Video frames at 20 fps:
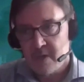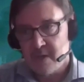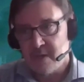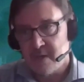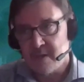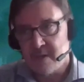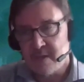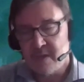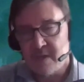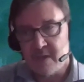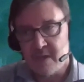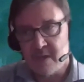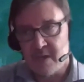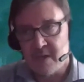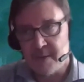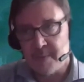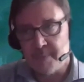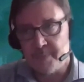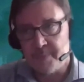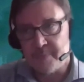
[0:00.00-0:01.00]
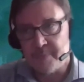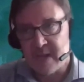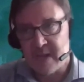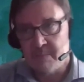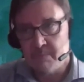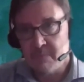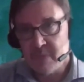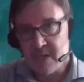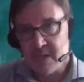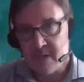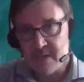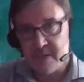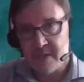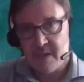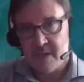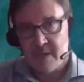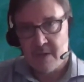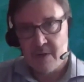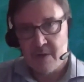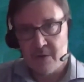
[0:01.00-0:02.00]
and build
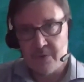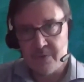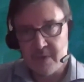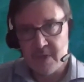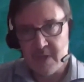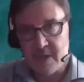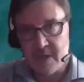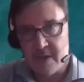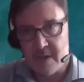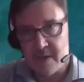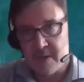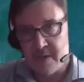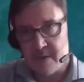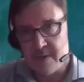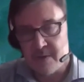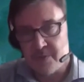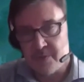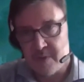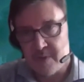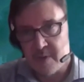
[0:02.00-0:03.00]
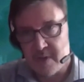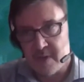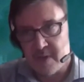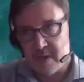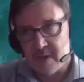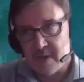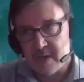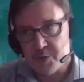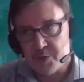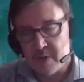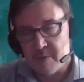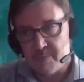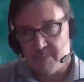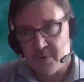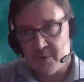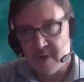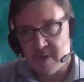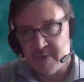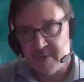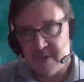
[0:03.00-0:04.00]
on the national
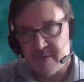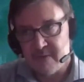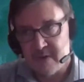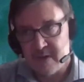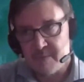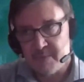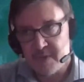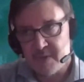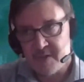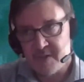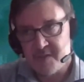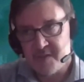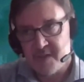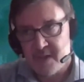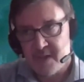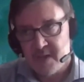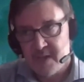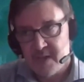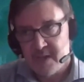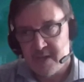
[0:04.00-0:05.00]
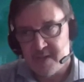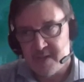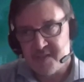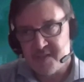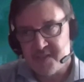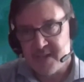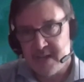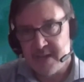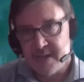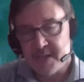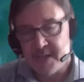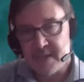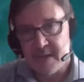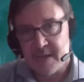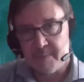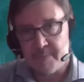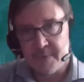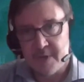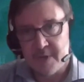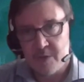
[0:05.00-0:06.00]
program in the Philippines, scaling it
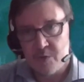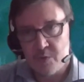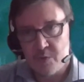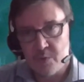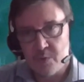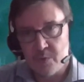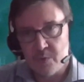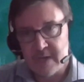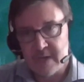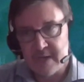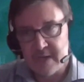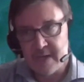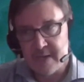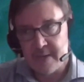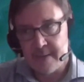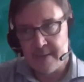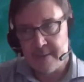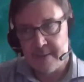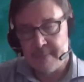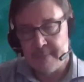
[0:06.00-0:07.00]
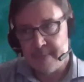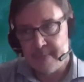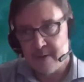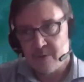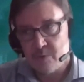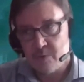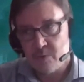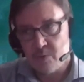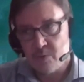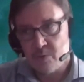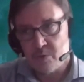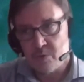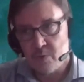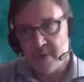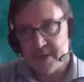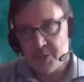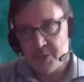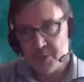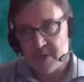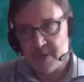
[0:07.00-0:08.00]
up to a
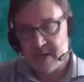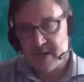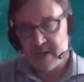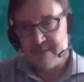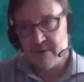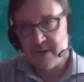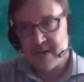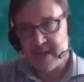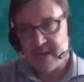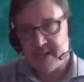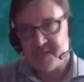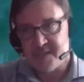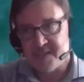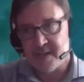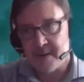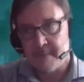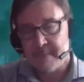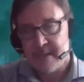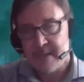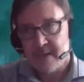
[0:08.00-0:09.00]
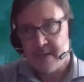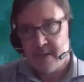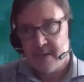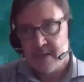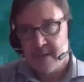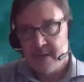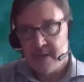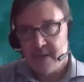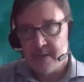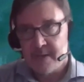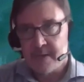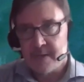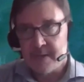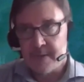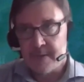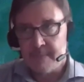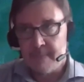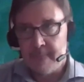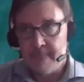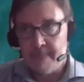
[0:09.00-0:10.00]
regional level in ASEAN.
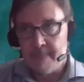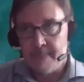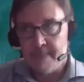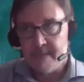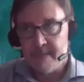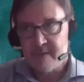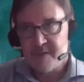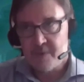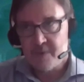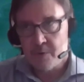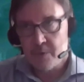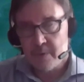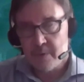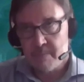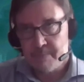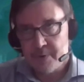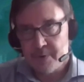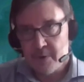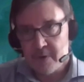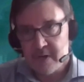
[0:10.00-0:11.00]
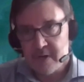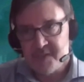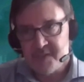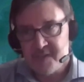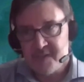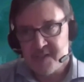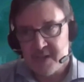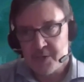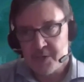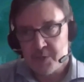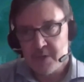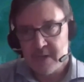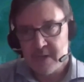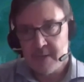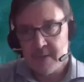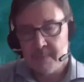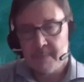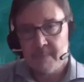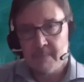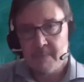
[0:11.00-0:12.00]
So progress is
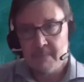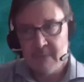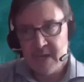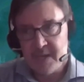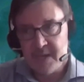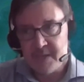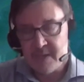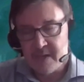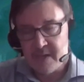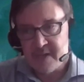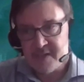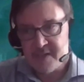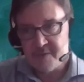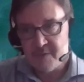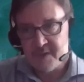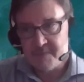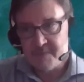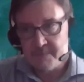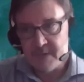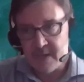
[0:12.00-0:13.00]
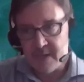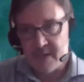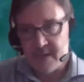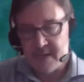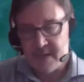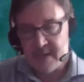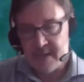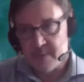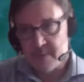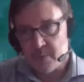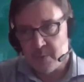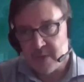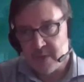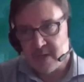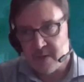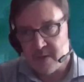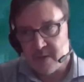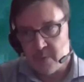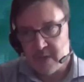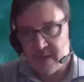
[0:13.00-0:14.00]
actually made as we speak.
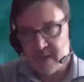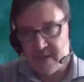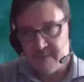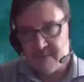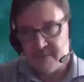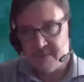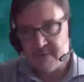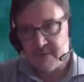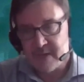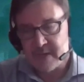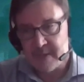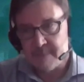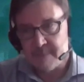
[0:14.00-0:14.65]
We have